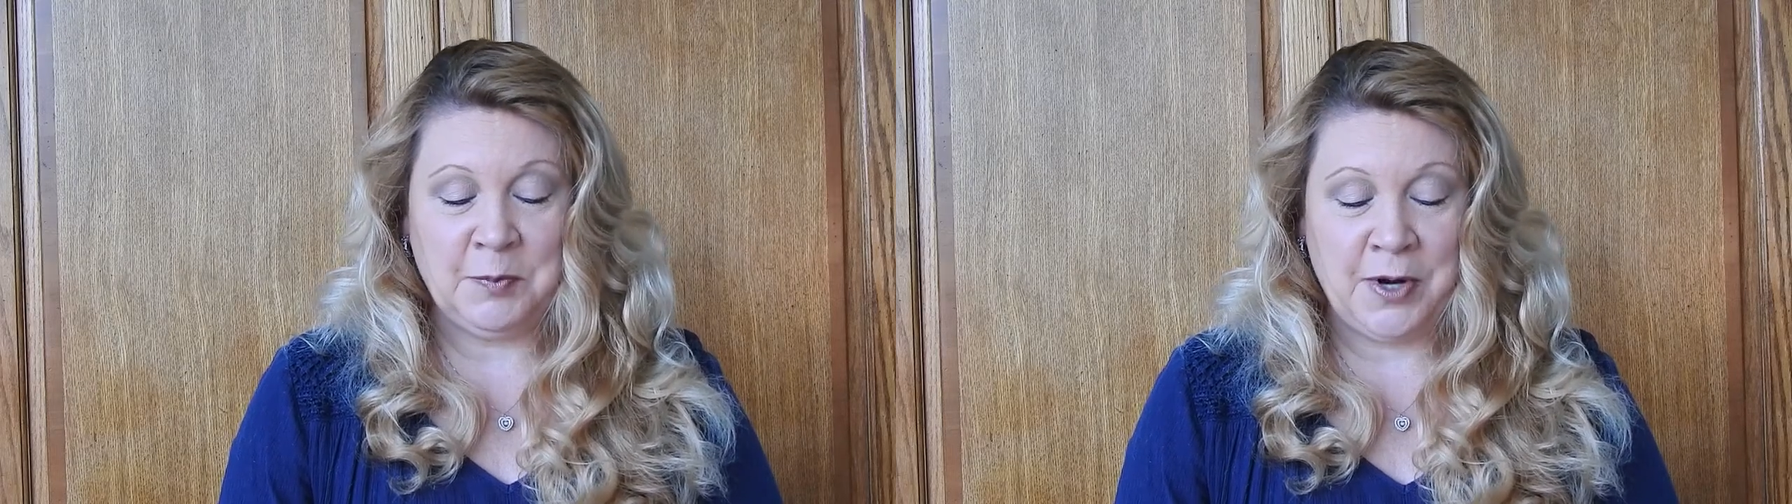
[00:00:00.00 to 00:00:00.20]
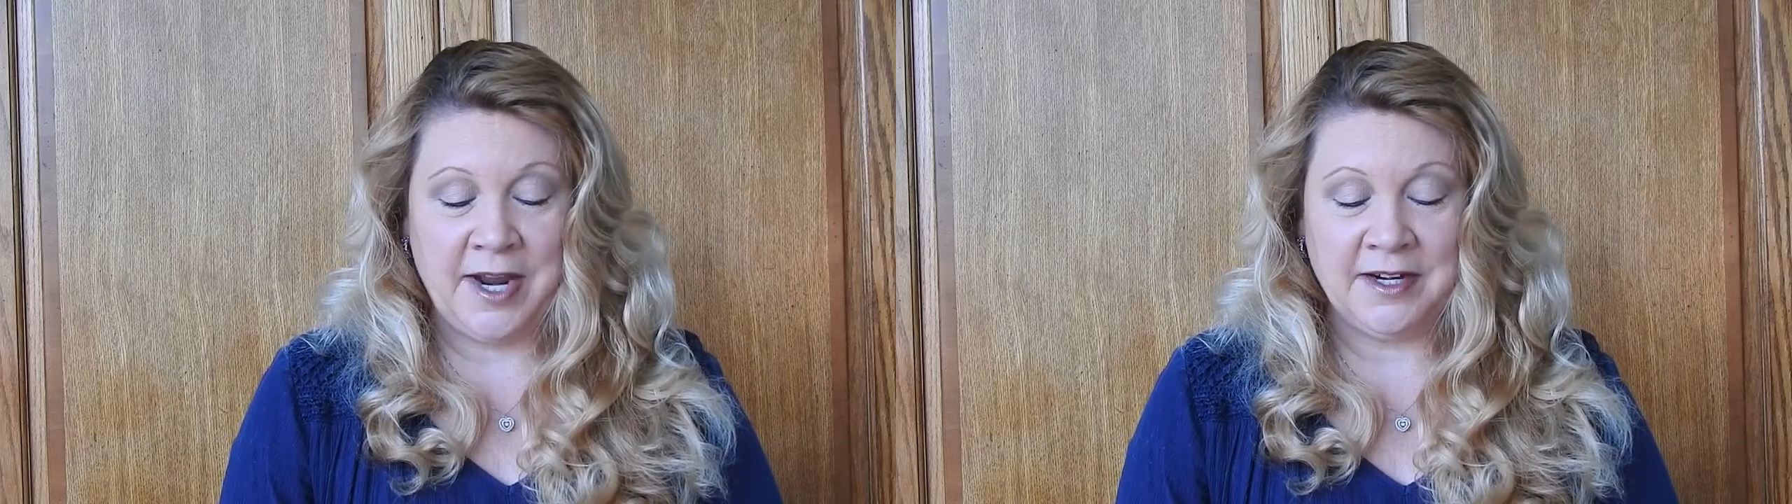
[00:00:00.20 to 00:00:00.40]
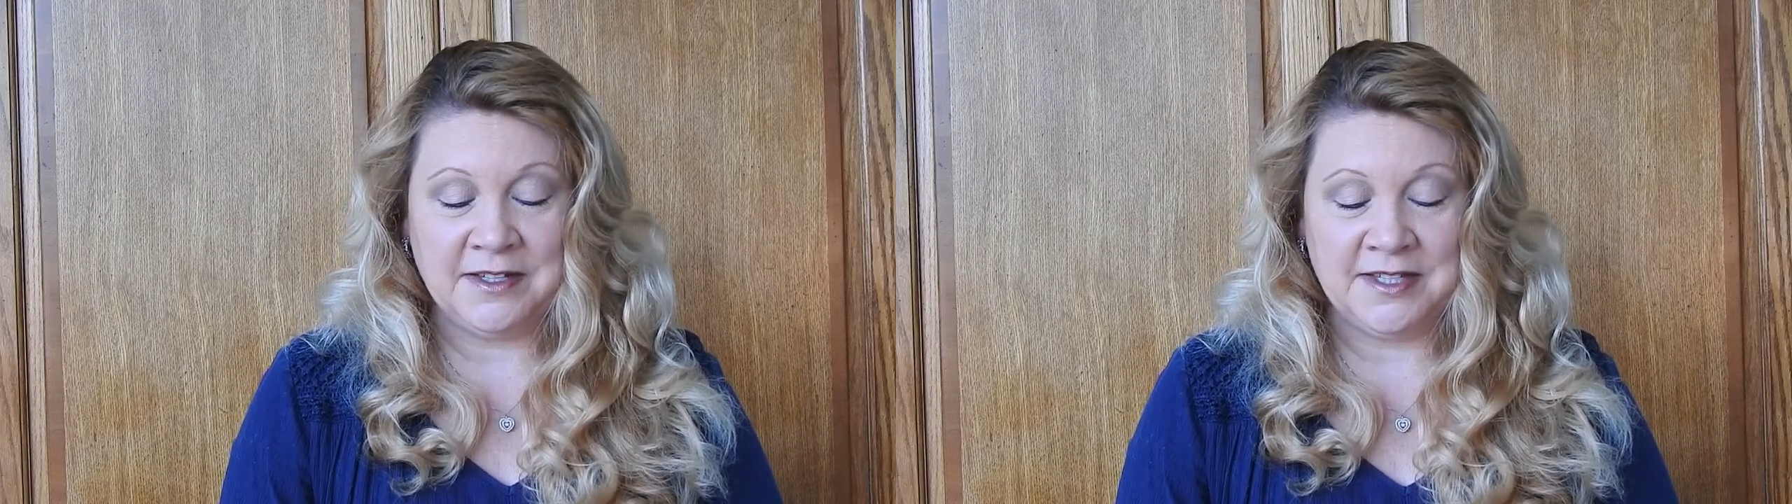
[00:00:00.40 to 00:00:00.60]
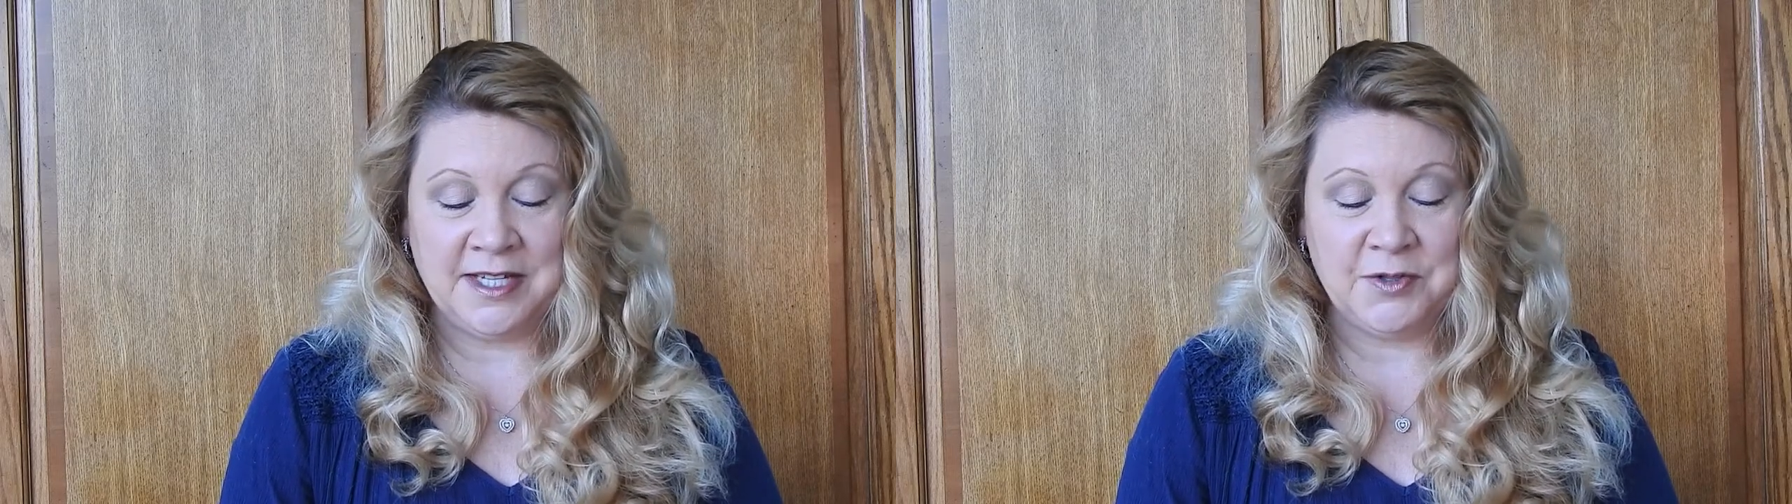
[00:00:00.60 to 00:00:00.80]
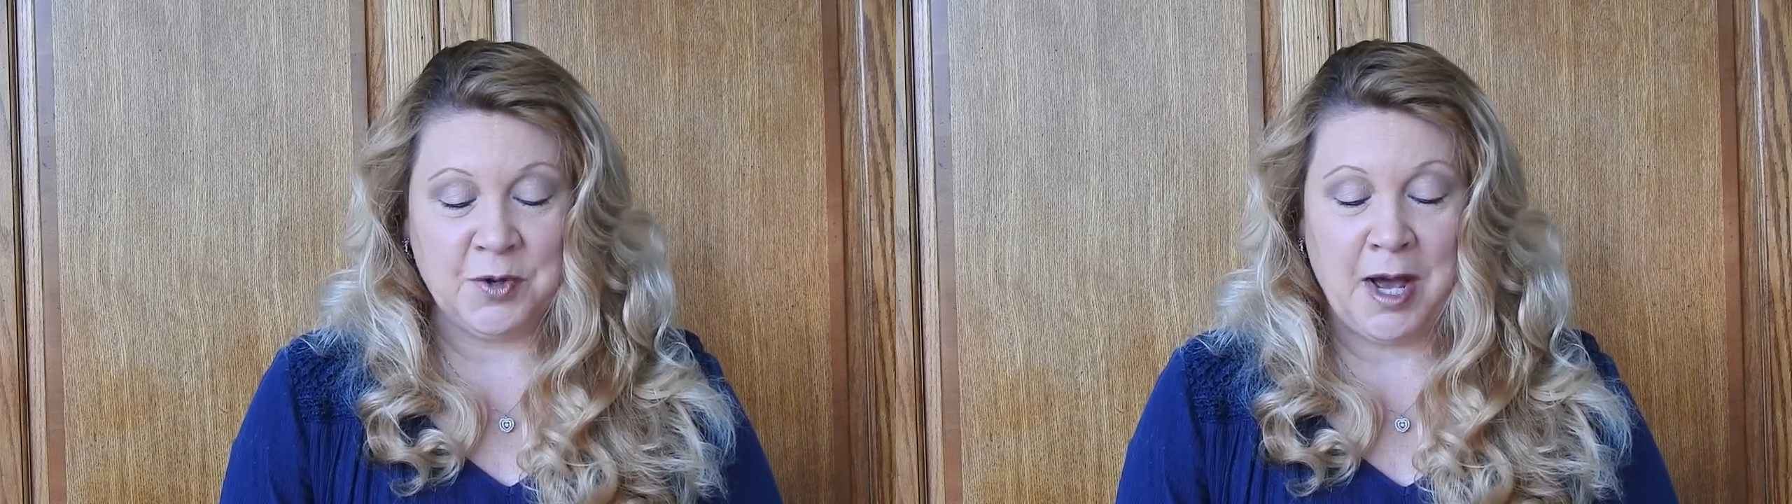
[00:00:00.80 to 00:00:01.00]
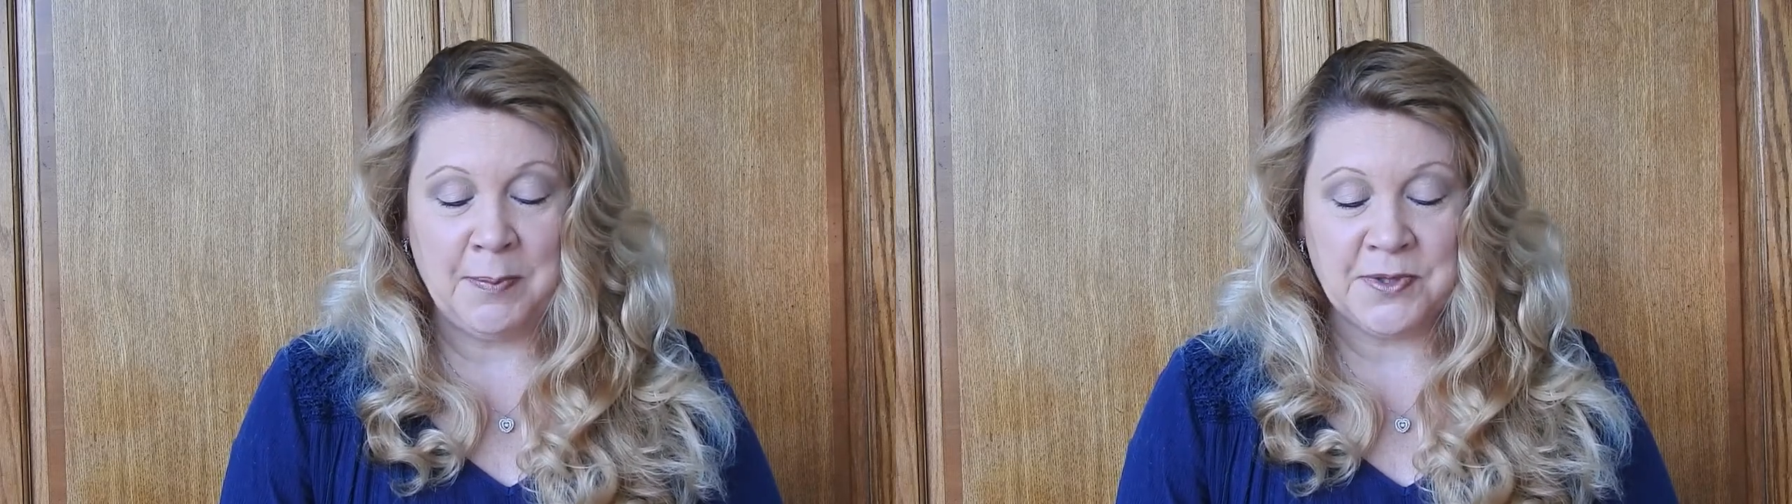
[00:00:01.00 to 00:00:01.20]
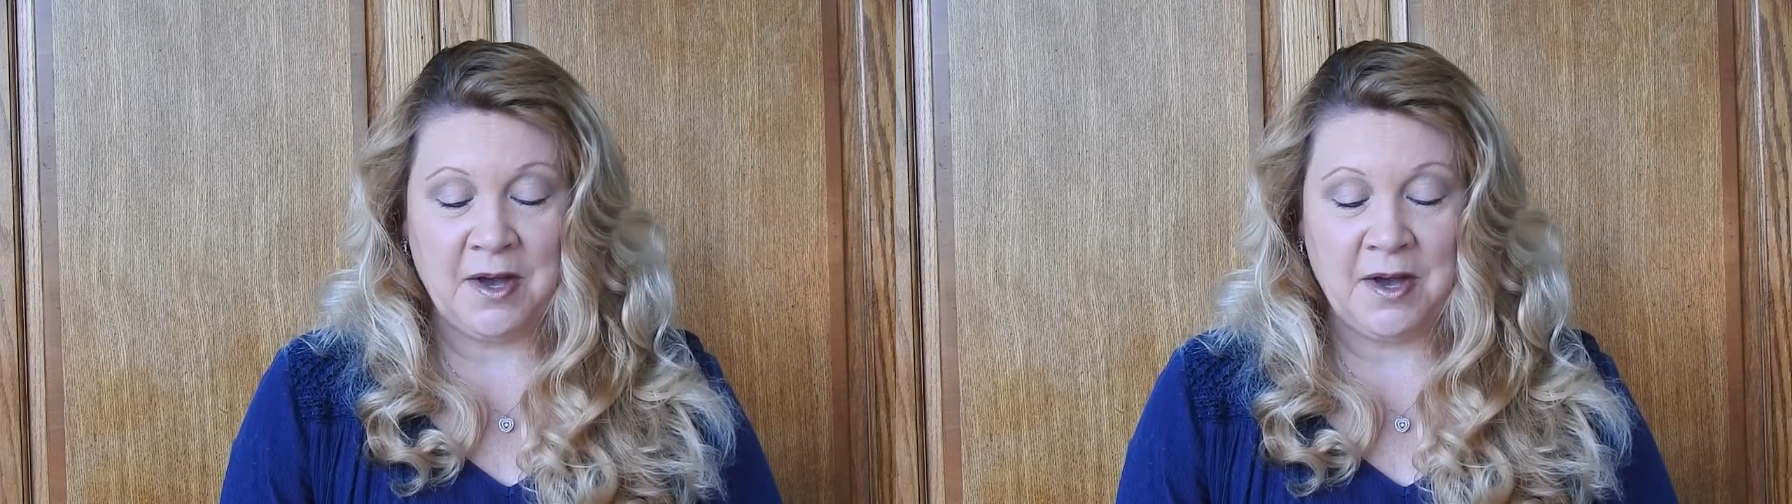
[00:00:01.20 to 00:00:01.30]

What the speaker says: pregnancy drops